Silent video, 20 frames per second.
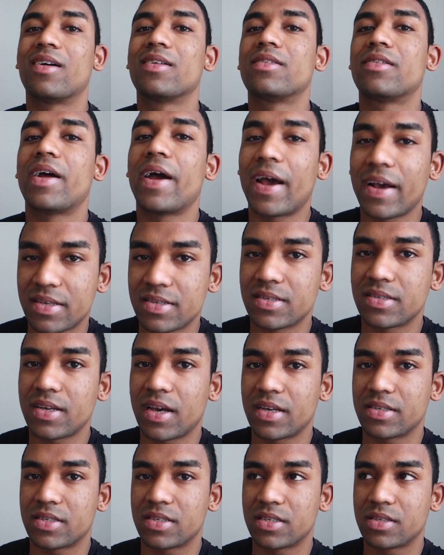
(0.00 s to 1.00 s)
other
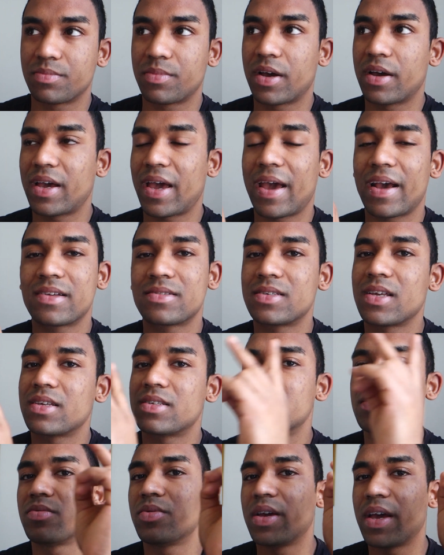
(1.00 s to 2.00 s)
exercises, my
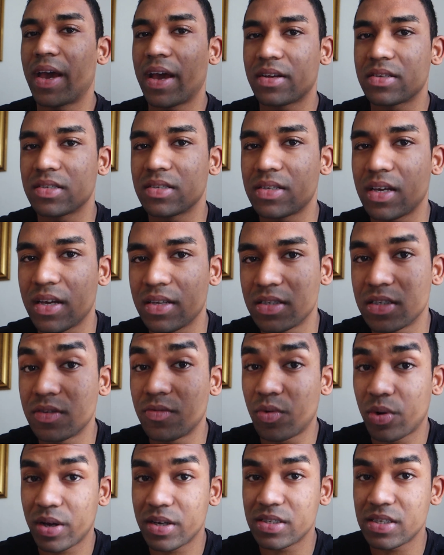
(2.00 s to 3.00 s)
accessory exercises.
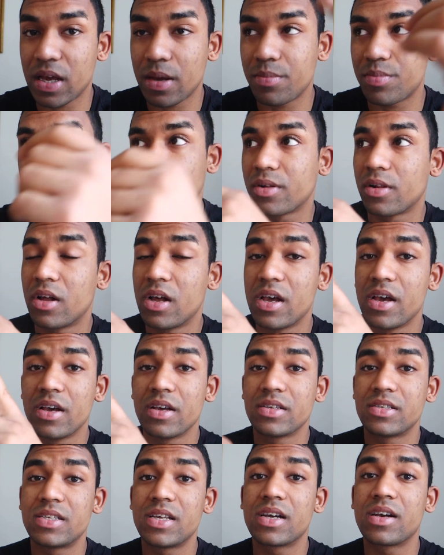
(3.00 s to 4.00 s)
For example,
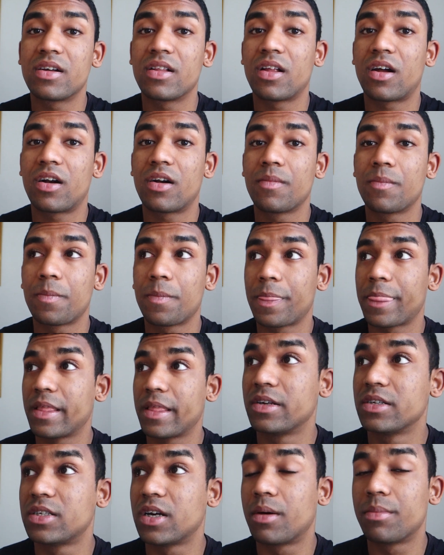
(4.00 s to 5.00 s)
single arm
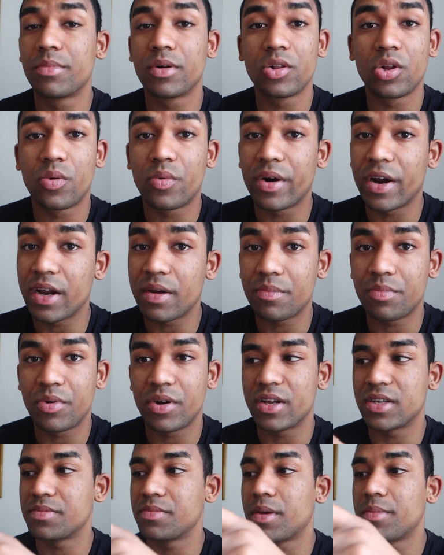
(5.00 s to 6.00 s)
dumbbell overhead
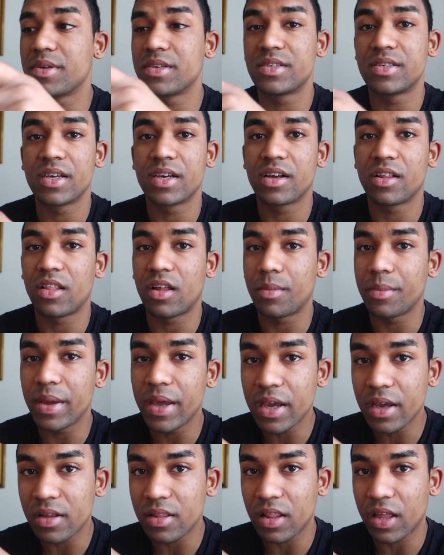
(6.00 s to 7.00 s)
press, maybe single arm
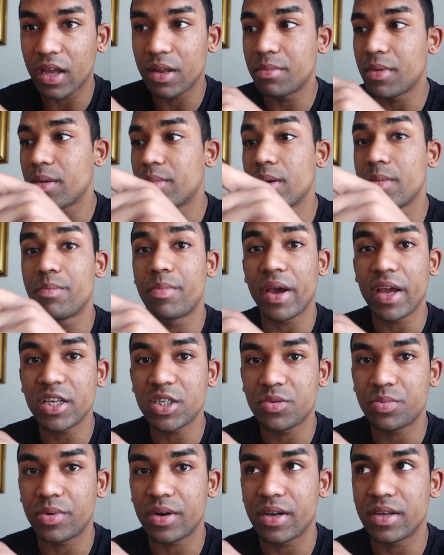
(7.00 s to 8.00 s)
incline, maybe
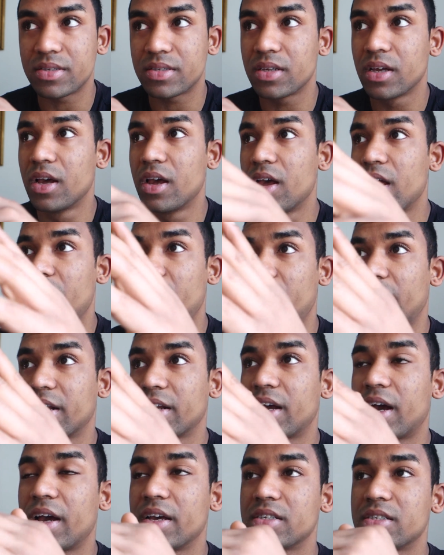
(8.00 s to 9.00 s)
bench press. And
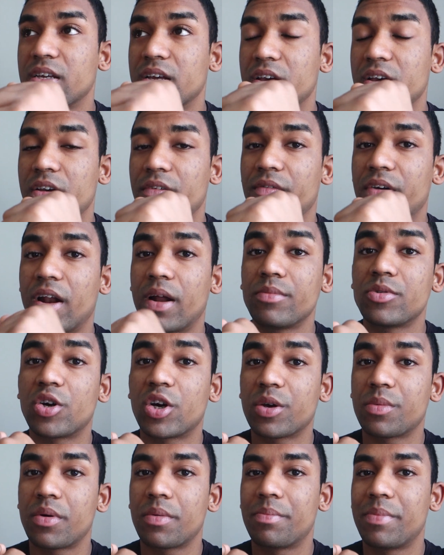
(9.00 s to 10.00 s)
guys, when I'm
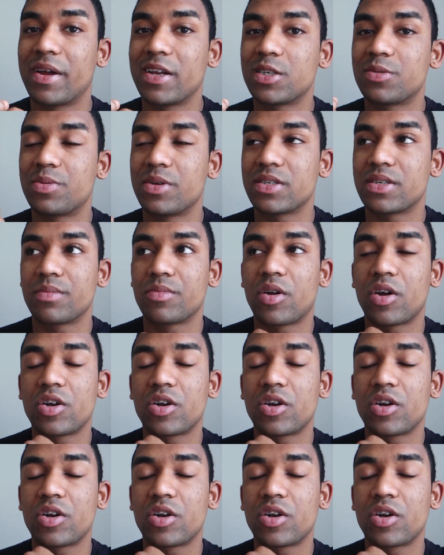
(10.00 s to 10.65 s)
talking about bench press, I'm